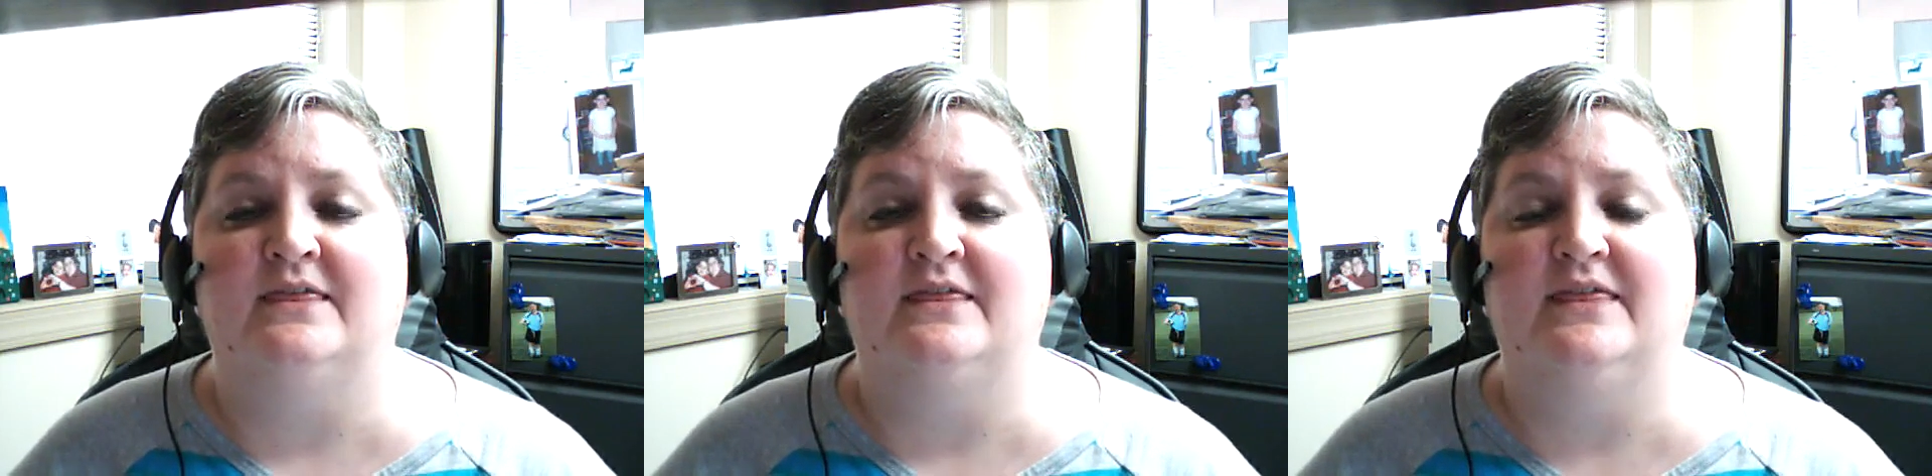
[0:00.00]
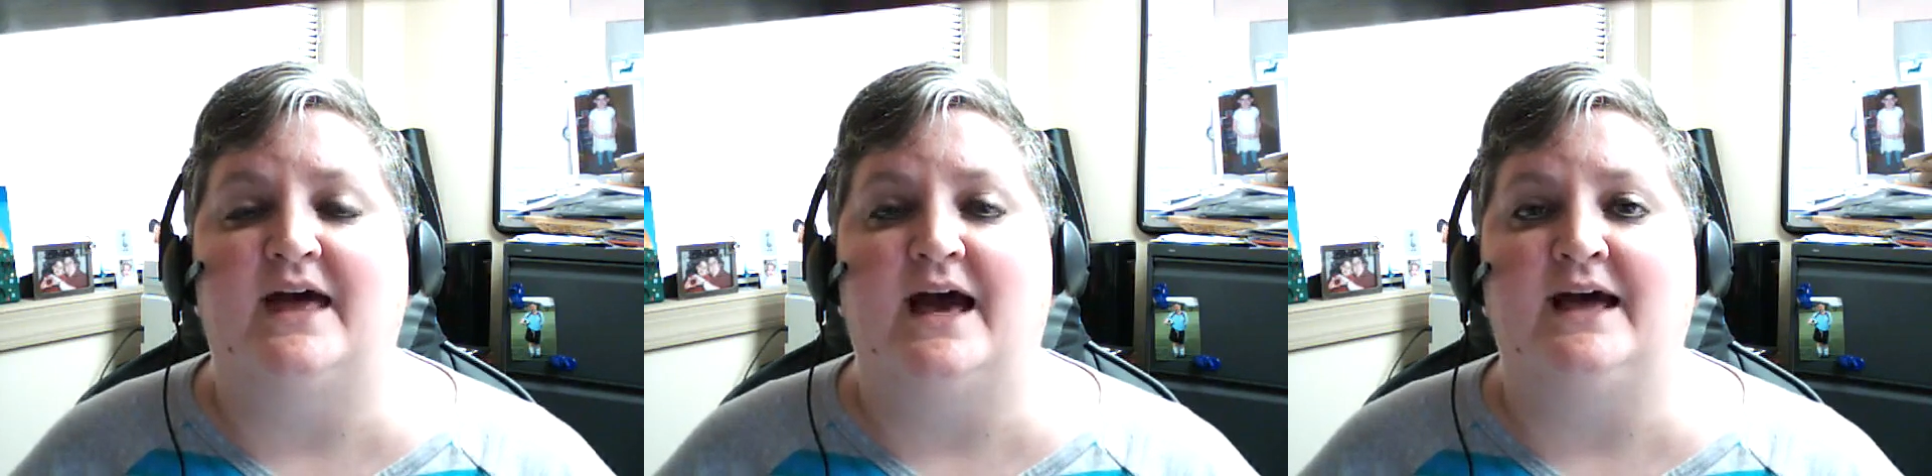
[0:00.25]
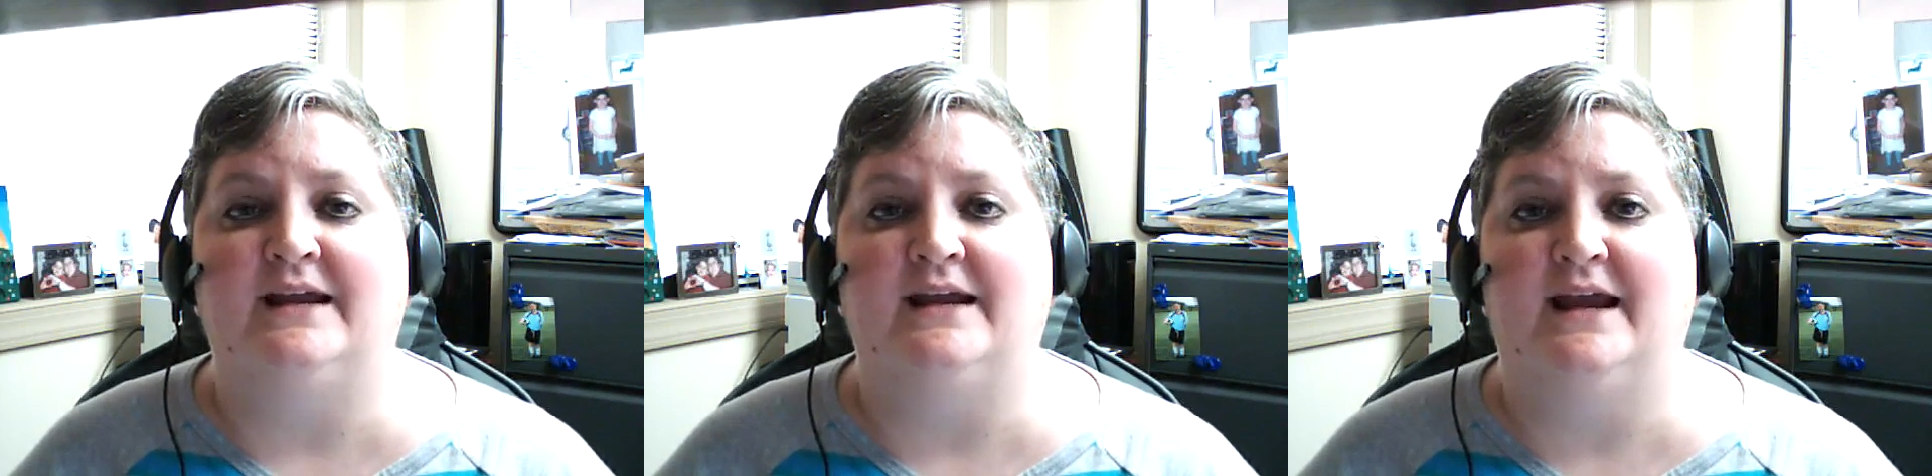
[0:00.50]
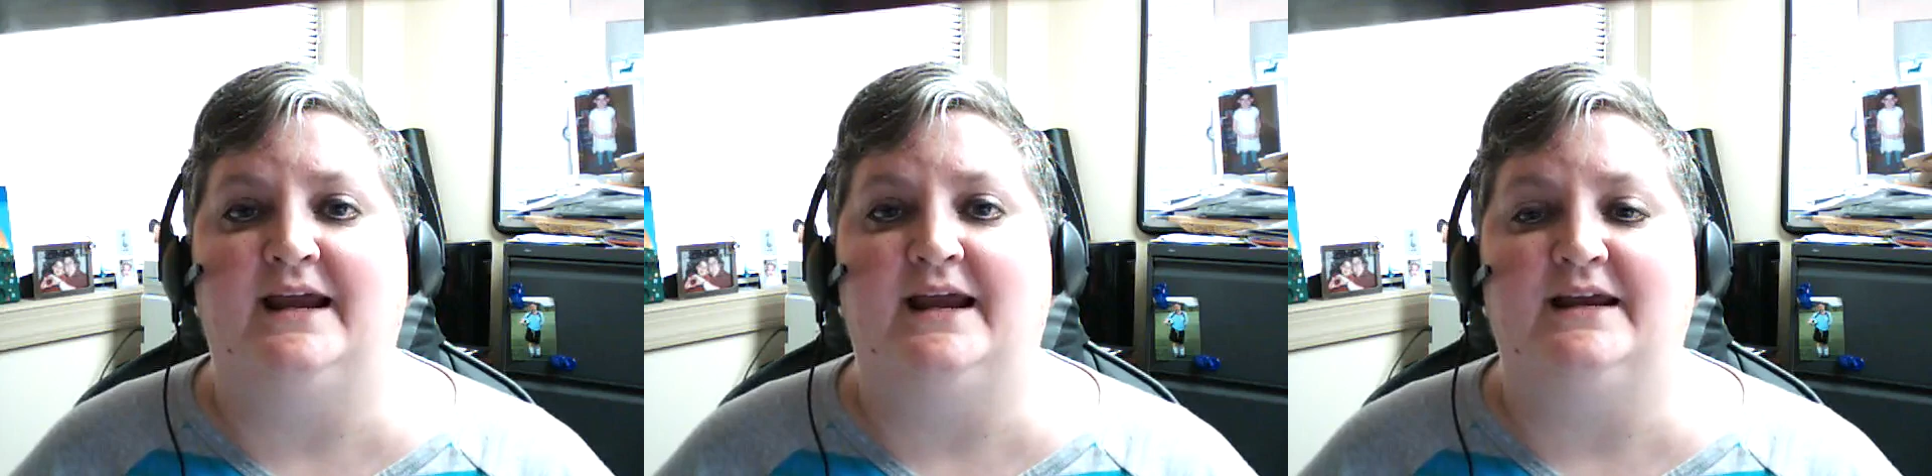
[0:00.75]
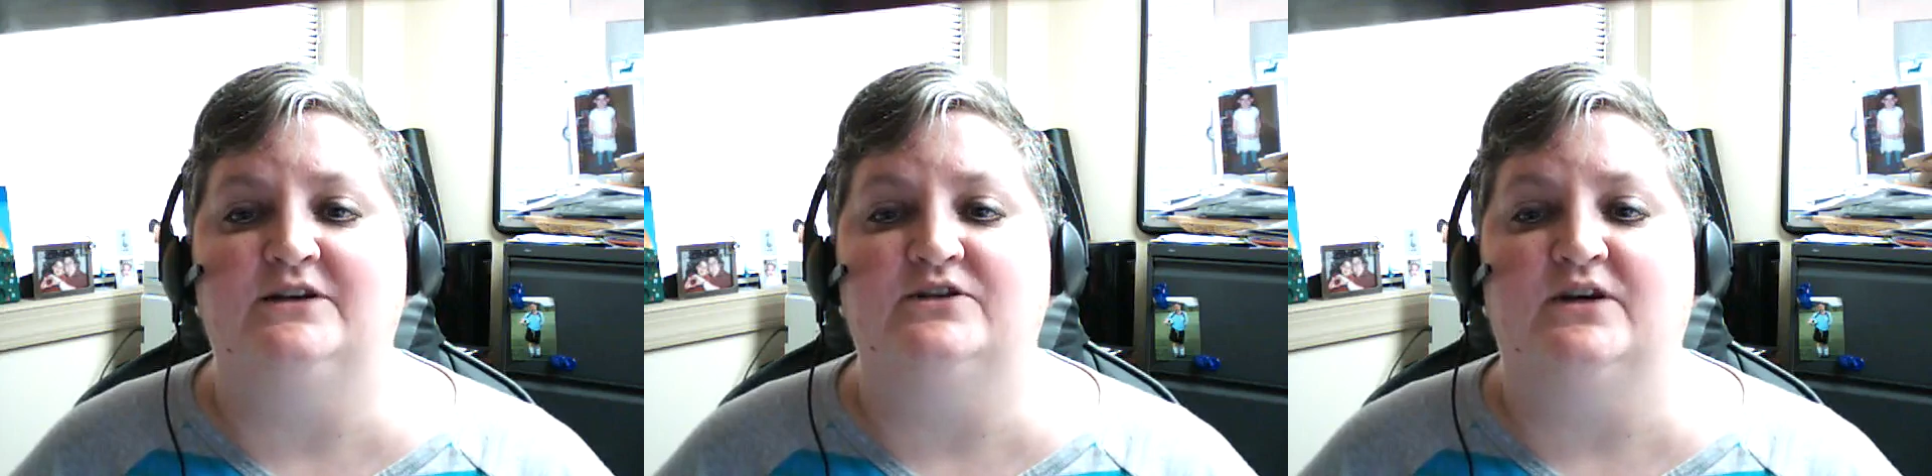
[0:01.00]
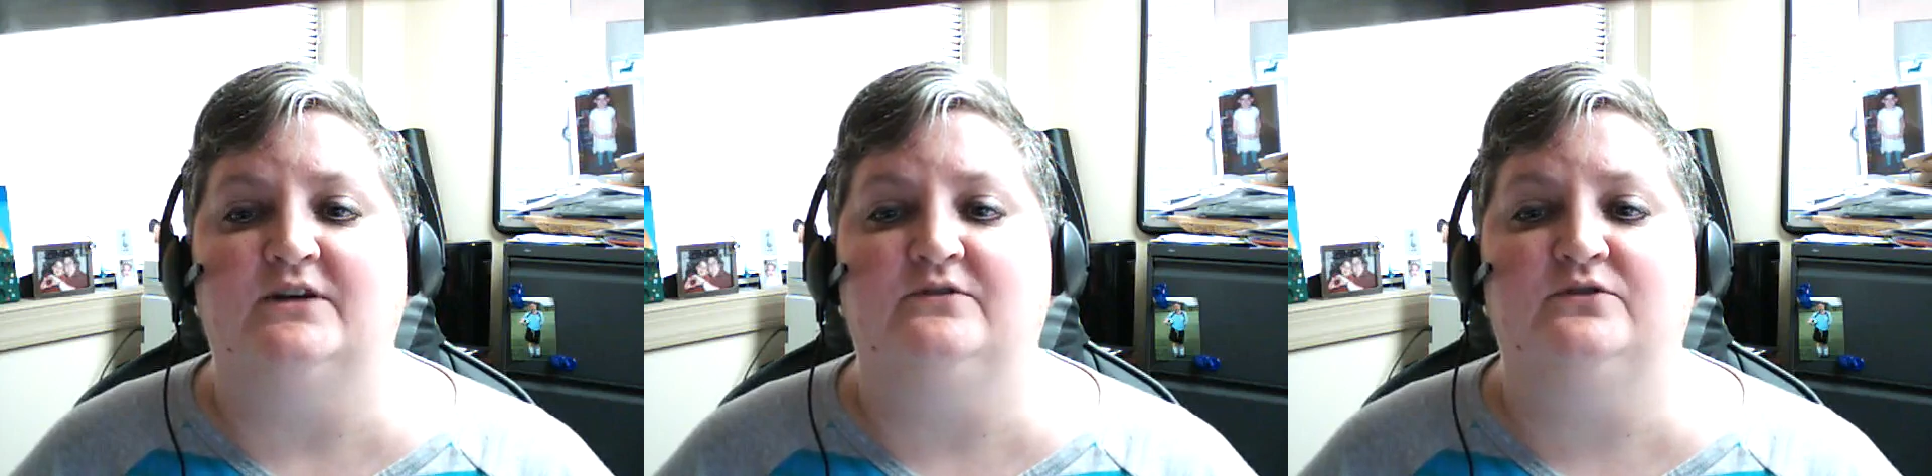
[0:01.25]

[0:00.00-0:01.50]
that age of